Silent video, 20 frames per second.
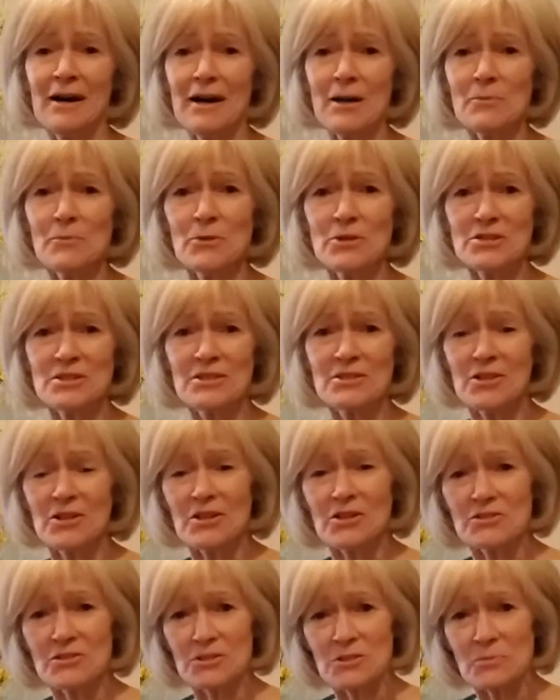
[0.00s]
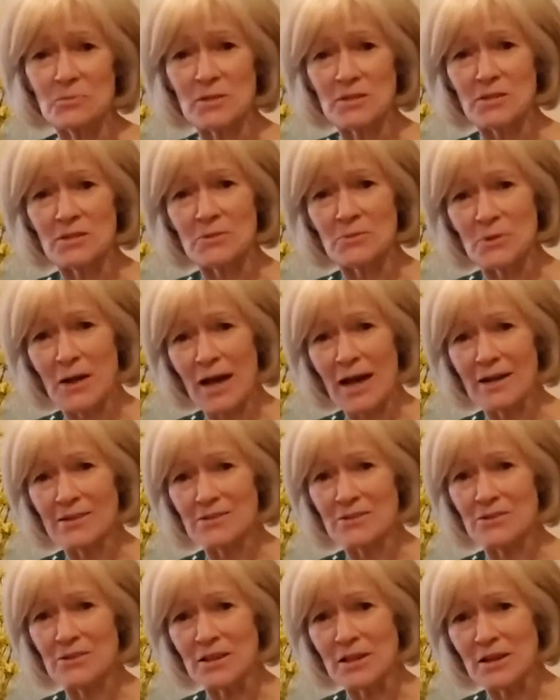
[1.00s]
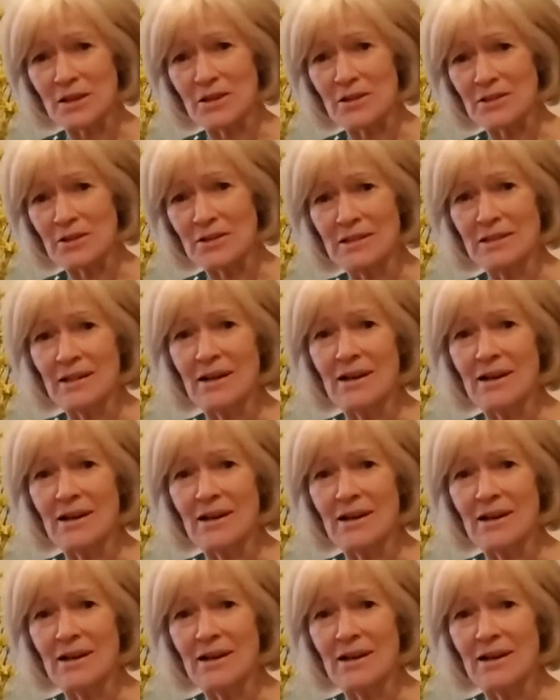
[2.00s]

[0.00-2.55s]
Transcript: Hi boys and girls, it's Mrs. Wagner here.